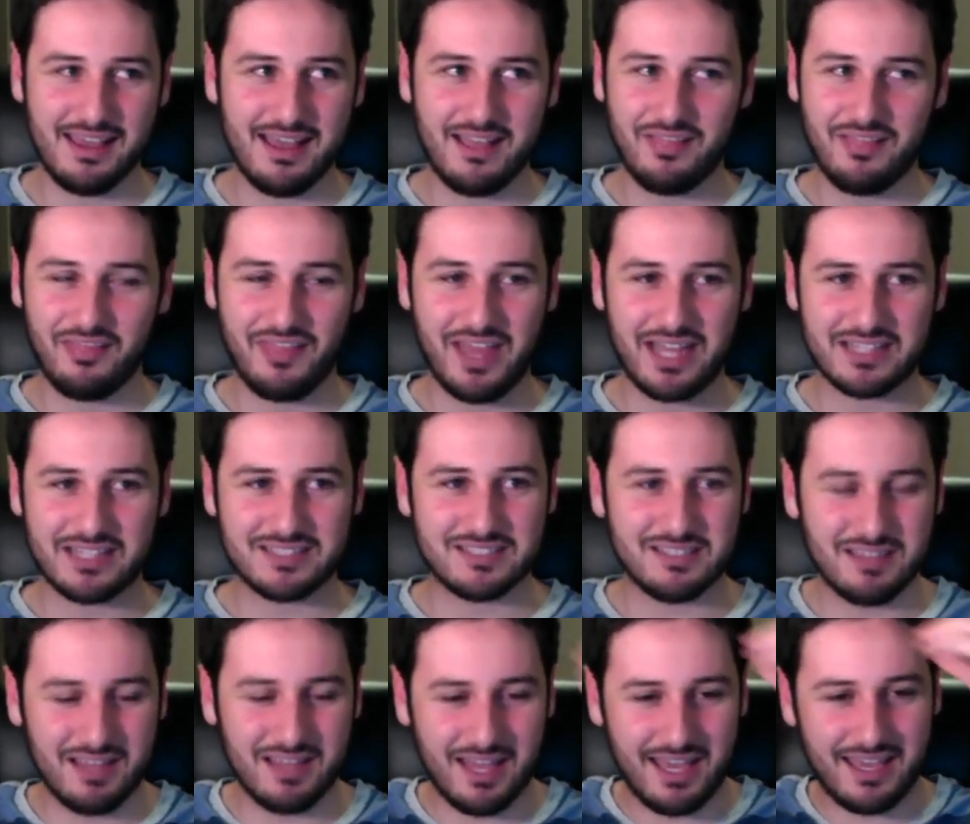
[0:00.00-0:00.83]
That's
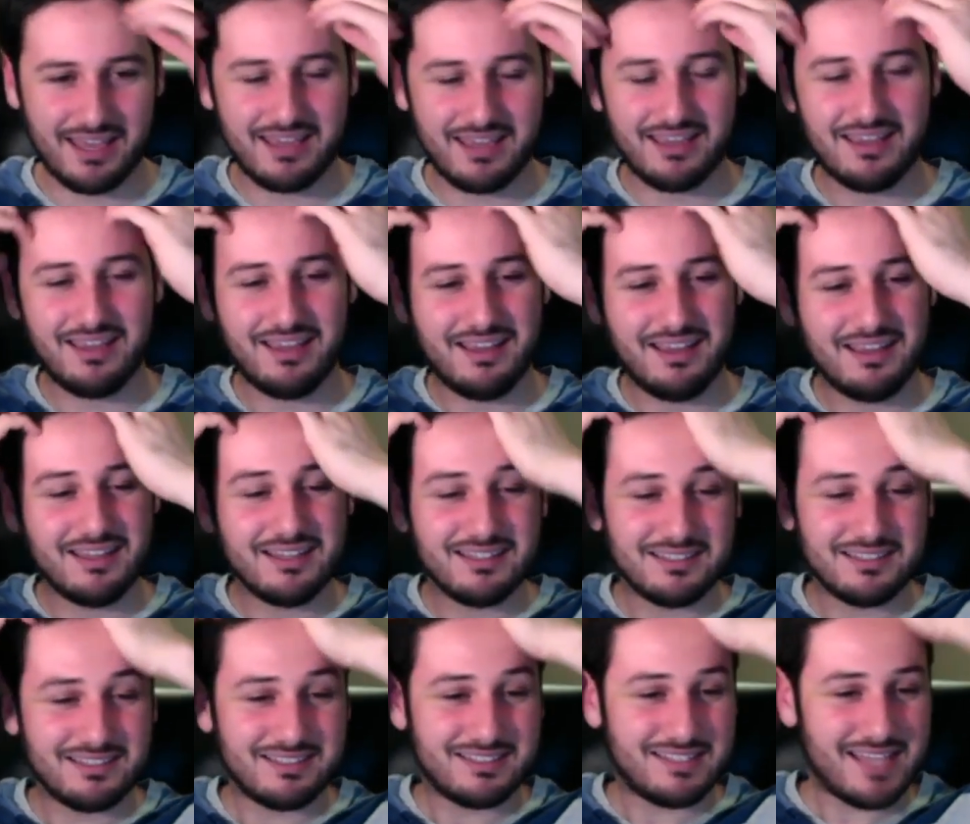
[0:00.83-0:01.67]
like
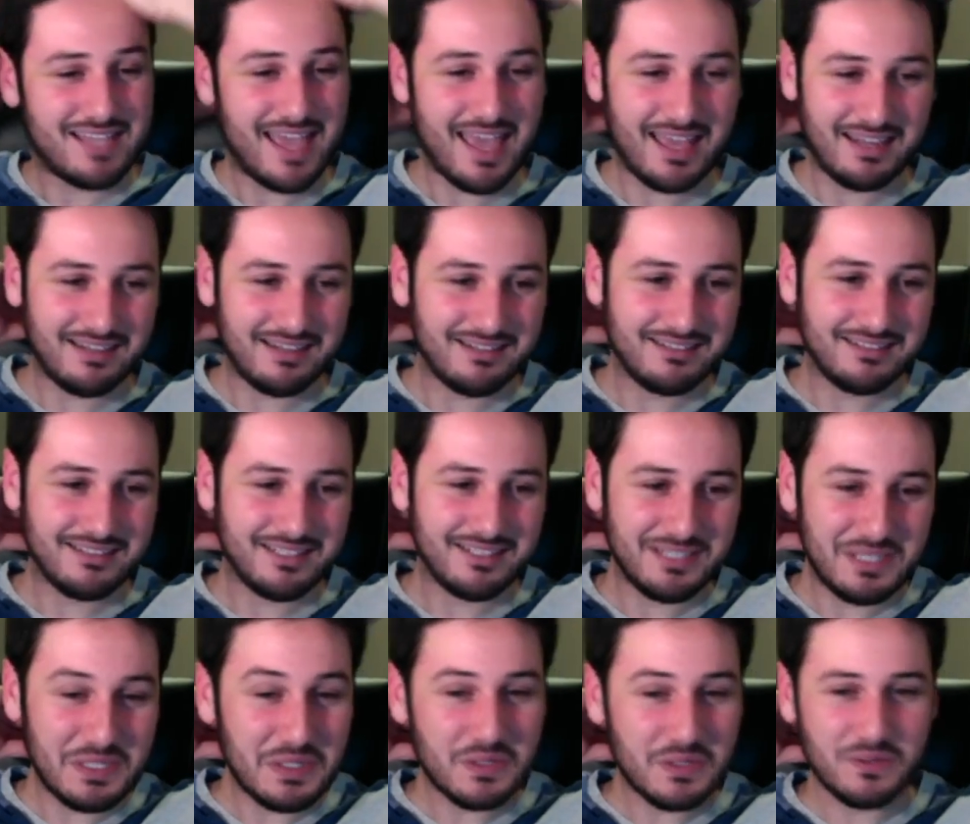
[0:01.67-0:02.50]
10
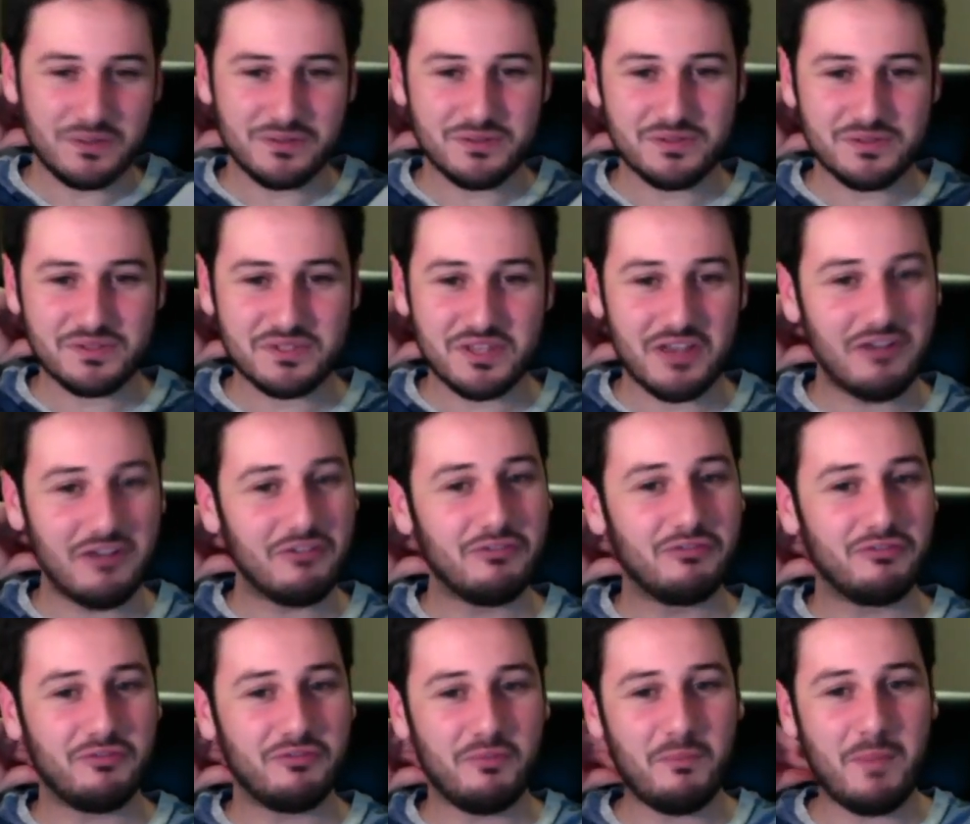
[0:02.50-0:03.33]
years
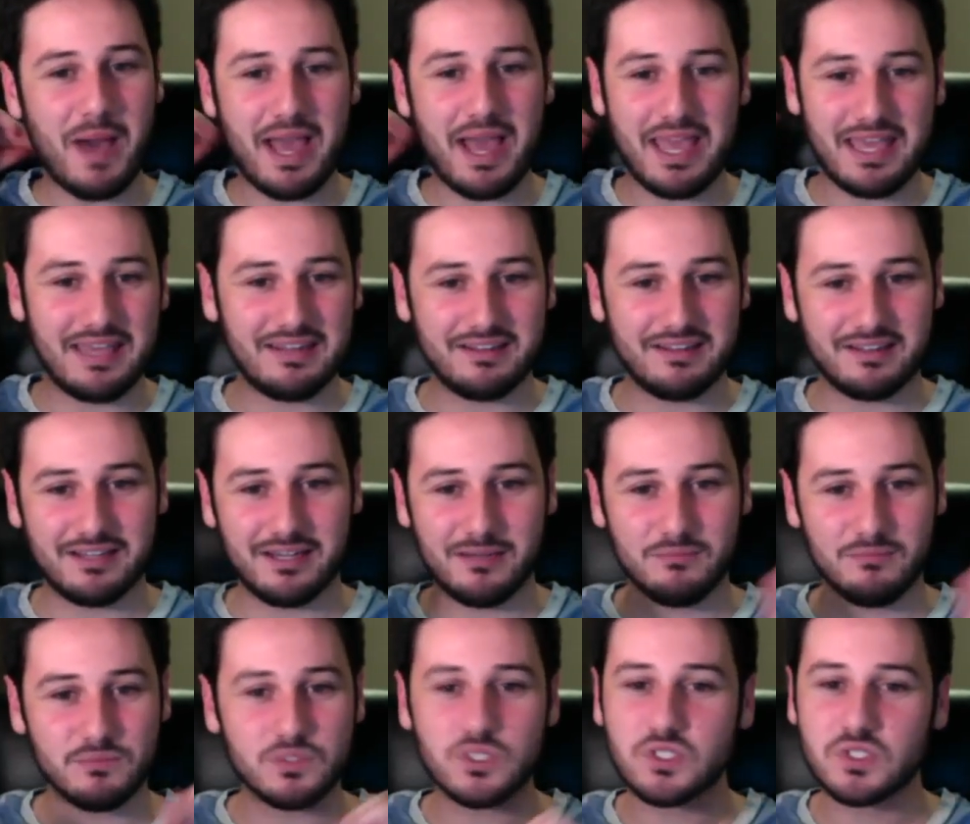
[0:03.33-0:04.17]
of my
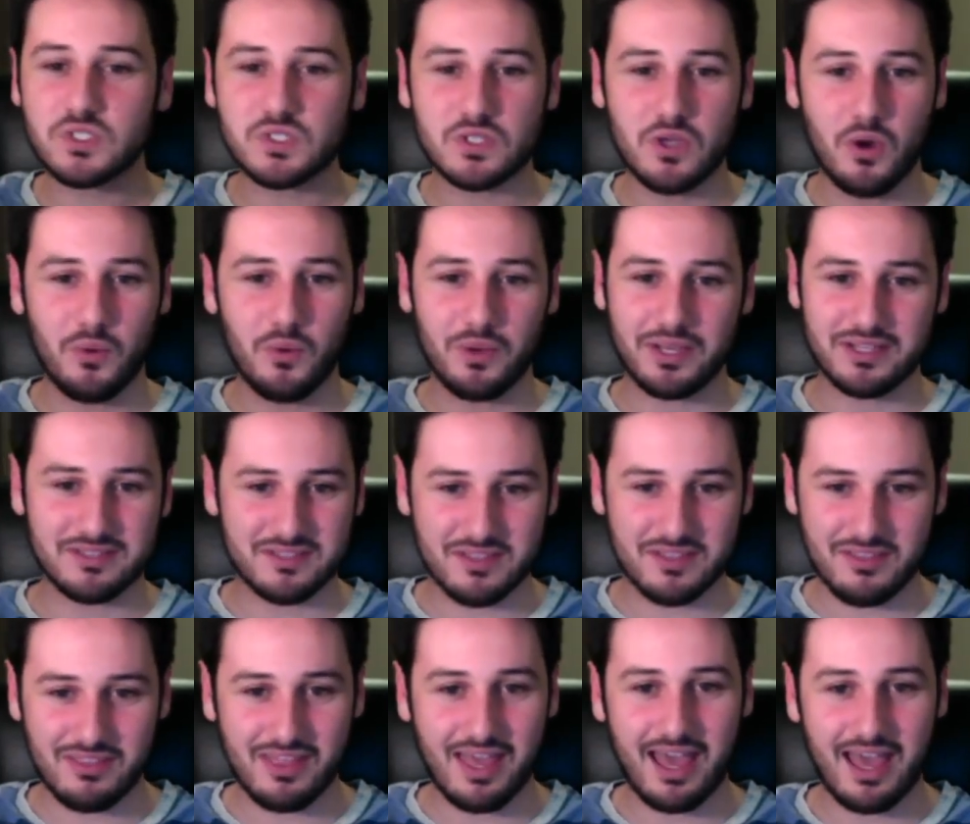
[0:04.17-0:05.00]
income just going
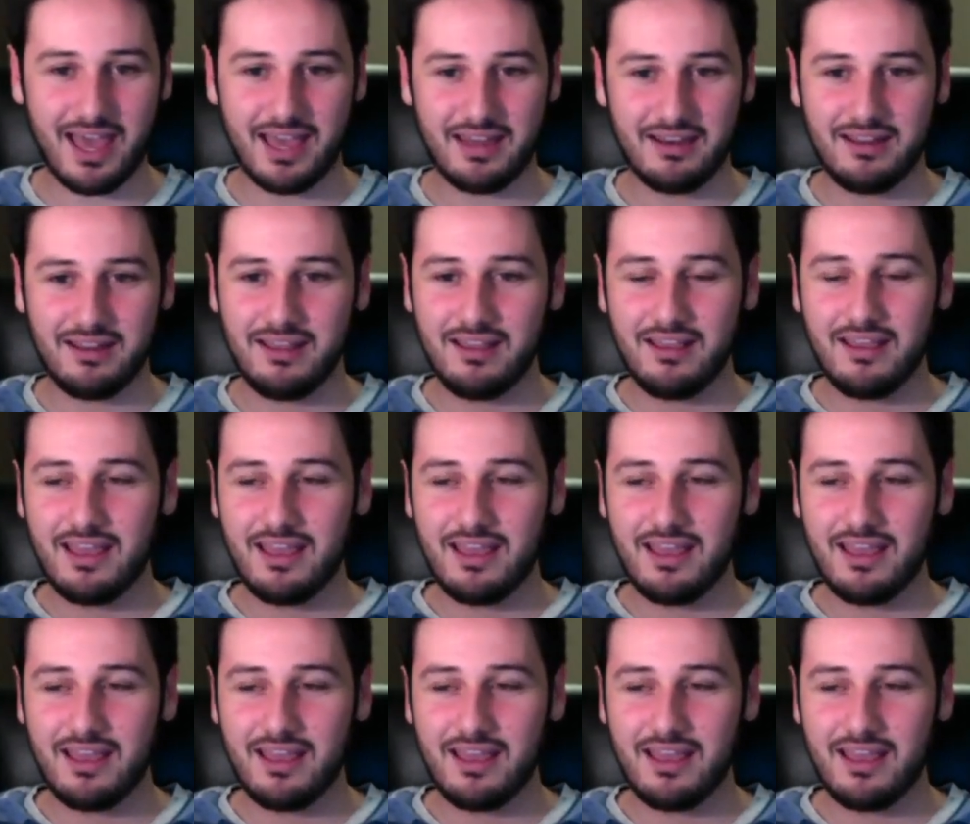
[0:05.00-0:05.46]
to that,